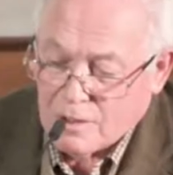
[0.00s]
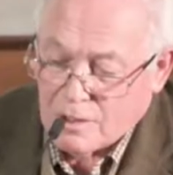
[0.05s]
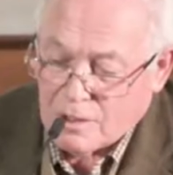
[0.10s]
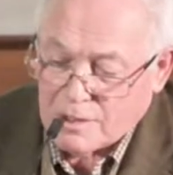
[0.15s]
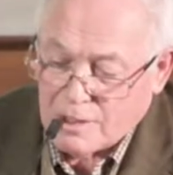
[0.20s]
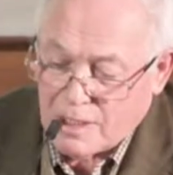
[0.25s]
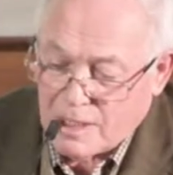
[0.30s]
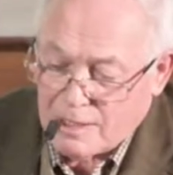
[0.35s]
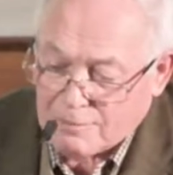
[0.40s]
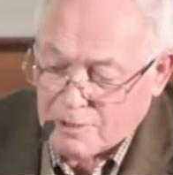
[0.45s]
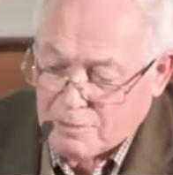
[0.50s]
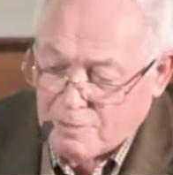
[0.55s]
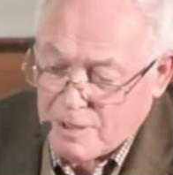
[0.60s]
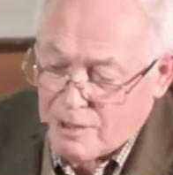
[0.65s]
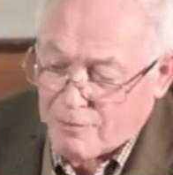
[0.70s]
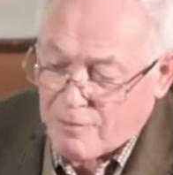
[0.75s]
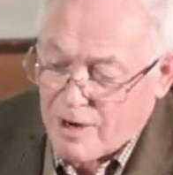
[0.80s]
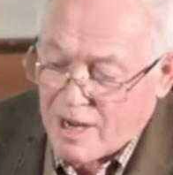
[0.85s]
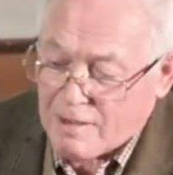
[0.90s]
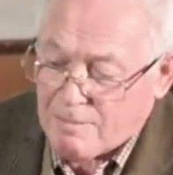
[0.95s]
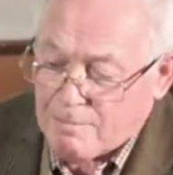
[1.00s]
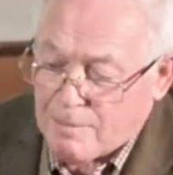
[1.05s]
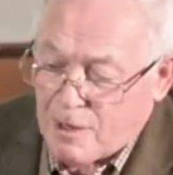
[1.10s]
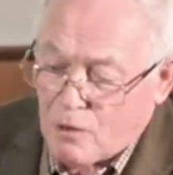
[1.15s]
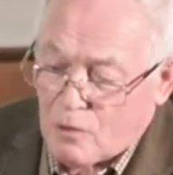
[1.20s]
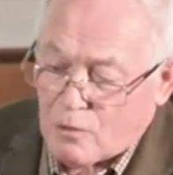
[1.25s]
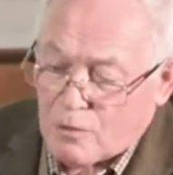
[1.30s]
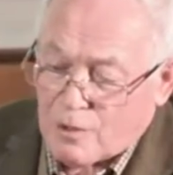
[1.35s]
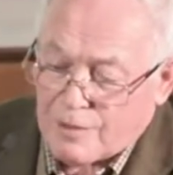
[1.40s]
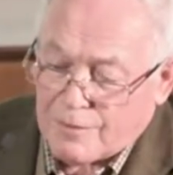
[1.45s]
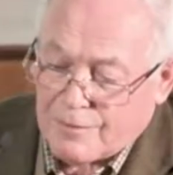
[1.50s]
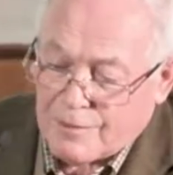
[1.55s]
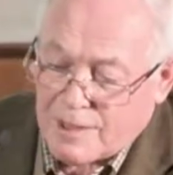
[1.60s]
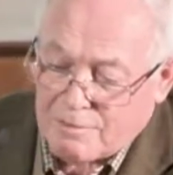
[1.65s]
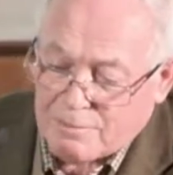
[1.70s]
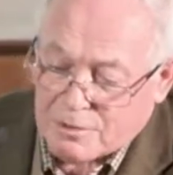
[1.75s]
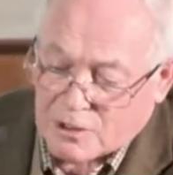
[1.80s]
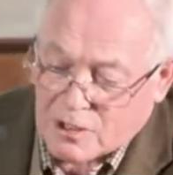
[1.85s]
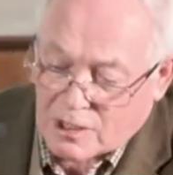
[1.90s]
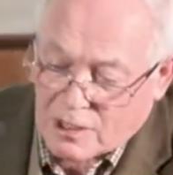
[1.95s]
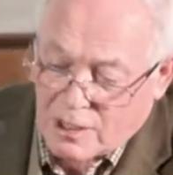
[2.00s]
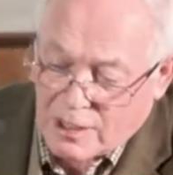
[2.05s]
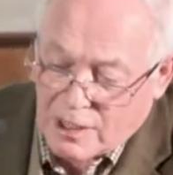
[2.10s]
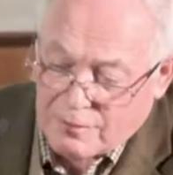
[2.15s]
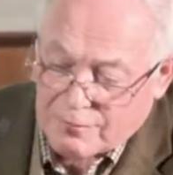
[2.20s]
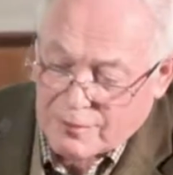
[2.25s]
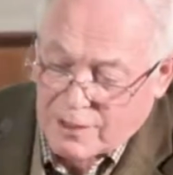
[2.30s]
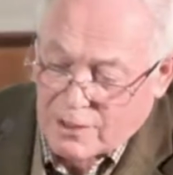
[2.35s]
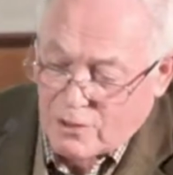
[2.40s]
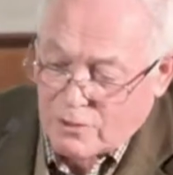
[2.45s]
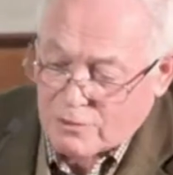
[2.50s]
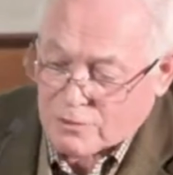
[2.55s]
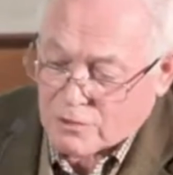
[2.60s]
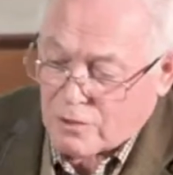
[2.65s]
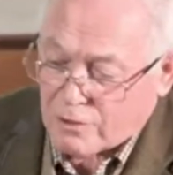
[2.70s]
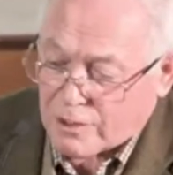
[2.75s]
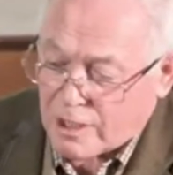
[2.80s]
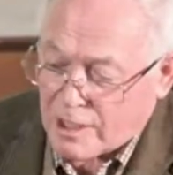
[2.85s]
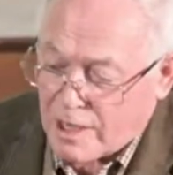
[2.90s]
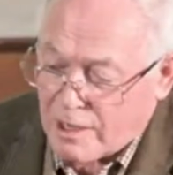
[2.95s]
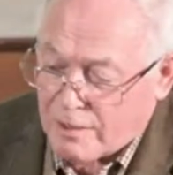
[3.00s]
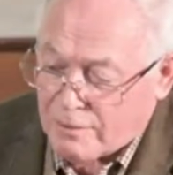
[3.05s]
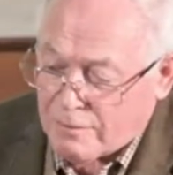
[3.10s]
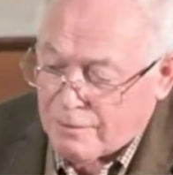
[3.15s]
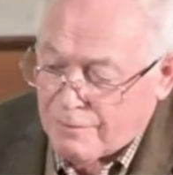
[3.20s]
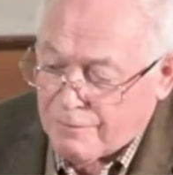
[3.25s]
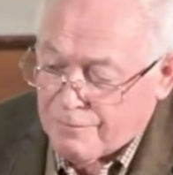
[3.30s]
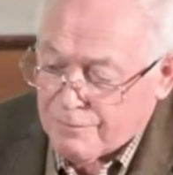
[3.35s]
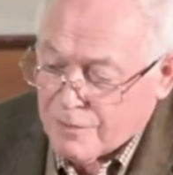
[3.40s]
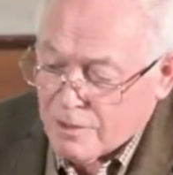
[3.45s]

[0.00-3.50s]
And there happened to be a rainbow that particular evening I was looking out.